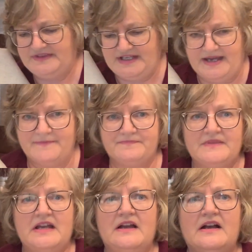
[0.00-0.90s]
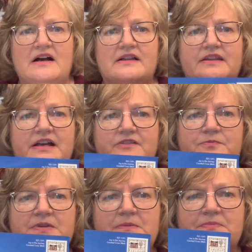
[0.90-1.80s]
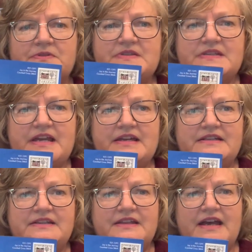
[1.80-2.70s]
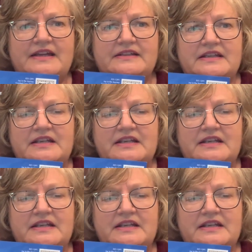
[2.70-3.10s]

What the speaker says: that a lot of people said that